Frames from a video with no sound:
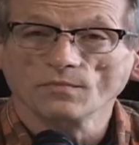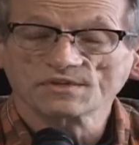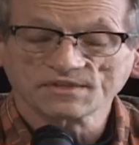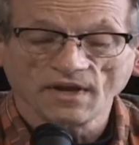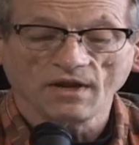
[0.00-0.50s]

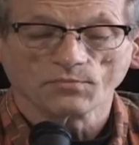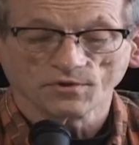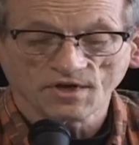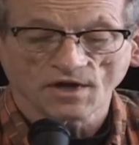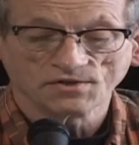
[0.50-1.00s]
state
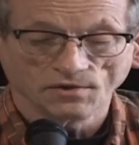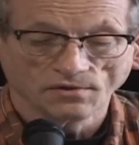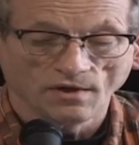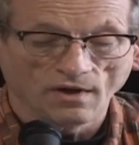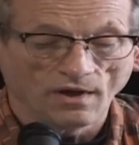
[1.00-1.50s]
protection
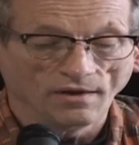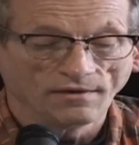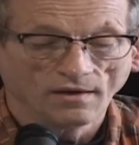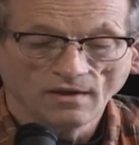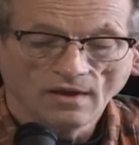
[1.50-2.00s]

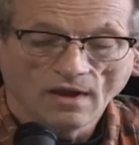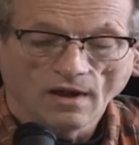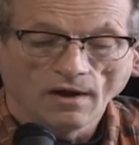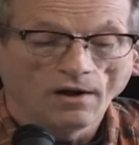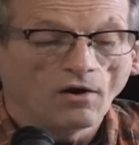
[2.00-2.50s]
clause.
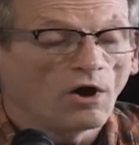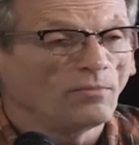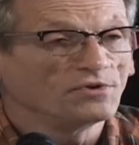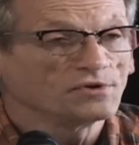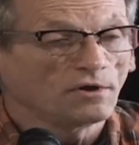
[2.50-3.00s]

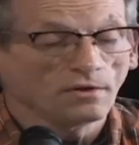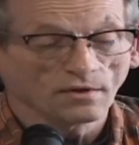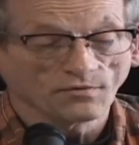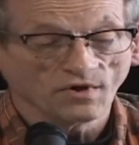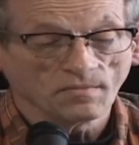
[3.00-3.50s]
Almost
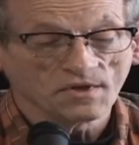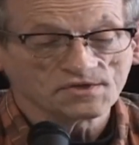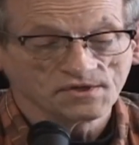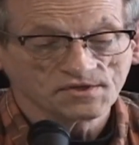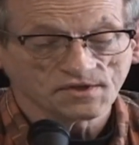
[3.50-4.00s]
all
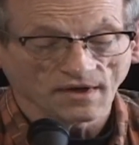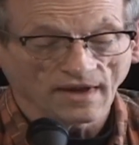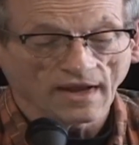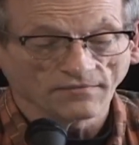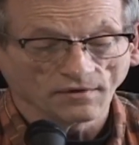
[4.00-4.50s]
agreements since then
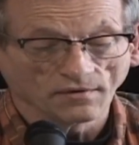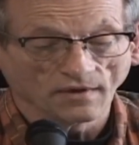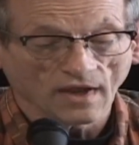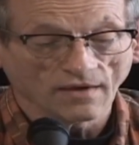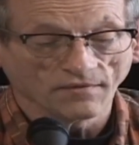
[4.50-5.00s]
have
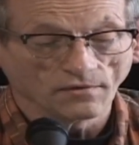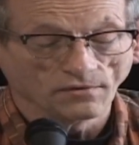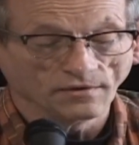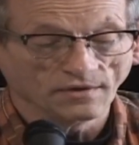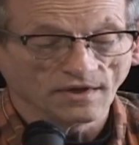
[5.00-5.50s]

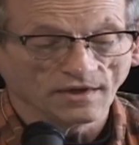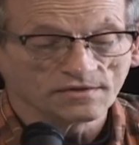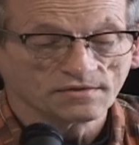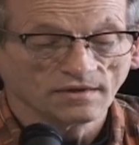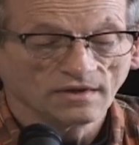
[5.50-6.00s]
included
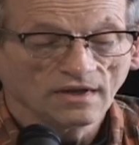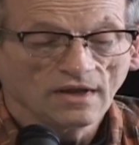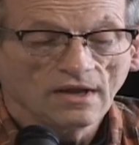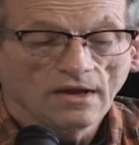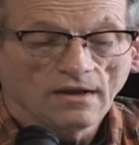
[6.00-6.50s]
this.
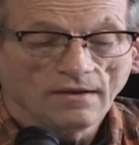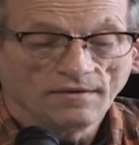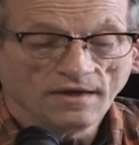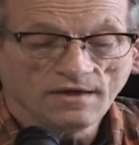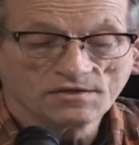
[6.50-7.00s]

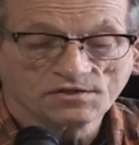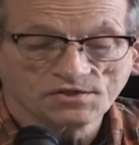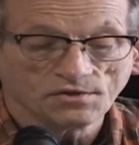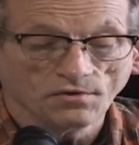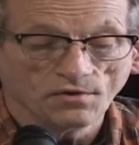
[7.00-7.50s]
These
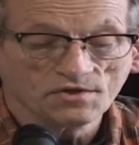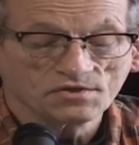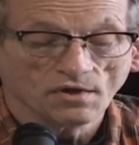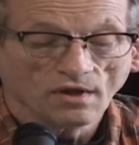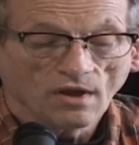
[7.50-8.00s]

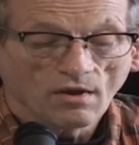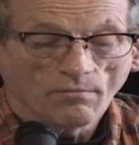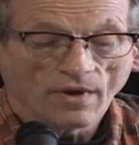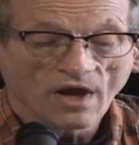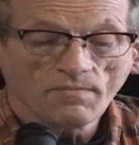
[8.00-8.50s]
suits
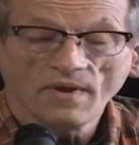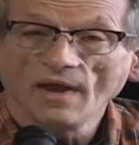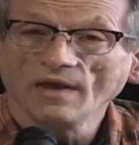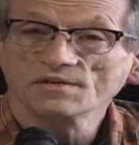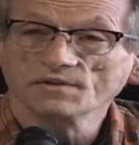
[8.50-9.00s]

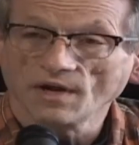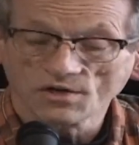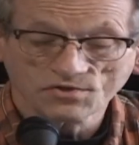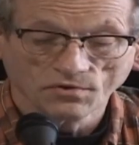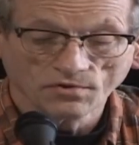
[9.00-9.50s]
bypass
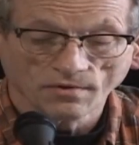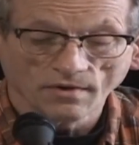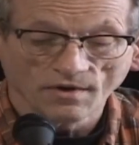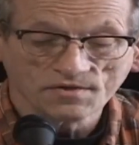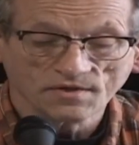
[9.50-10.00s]
national
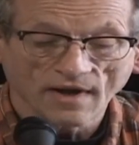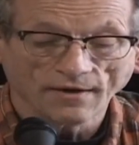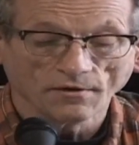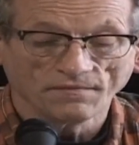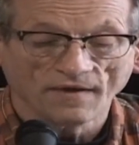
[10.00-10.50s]
courts
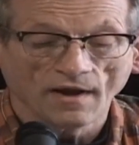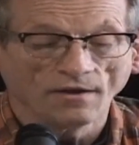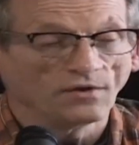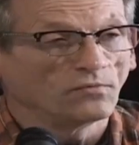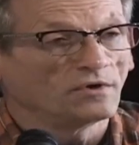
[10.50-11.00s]
and are
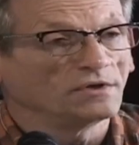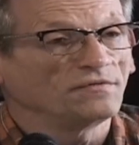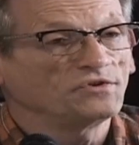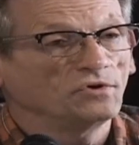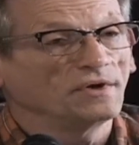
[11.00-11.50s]
filed in one
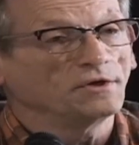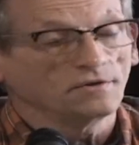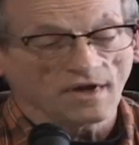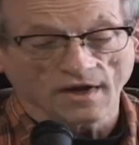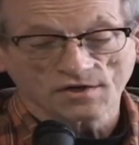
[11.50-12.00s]
of two
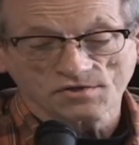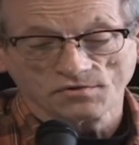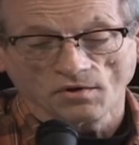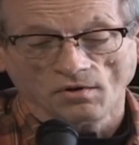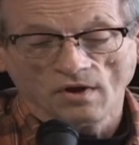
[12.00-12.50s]

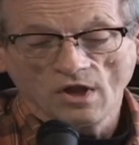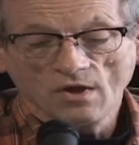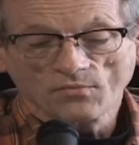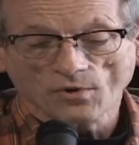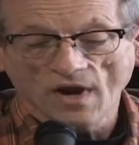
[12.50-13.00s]
international
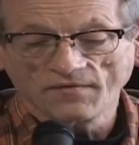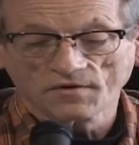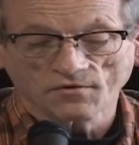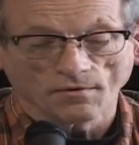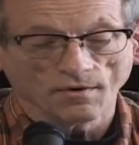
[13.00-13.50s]

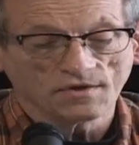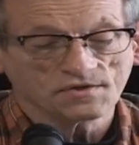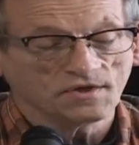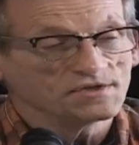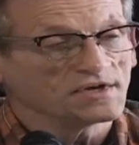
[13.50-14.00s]
private
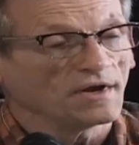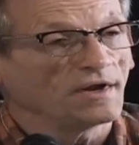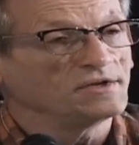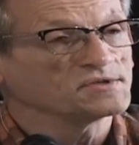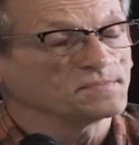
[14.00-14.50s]
courts
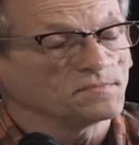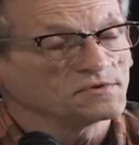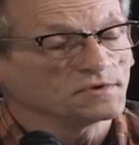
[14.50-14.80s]
designed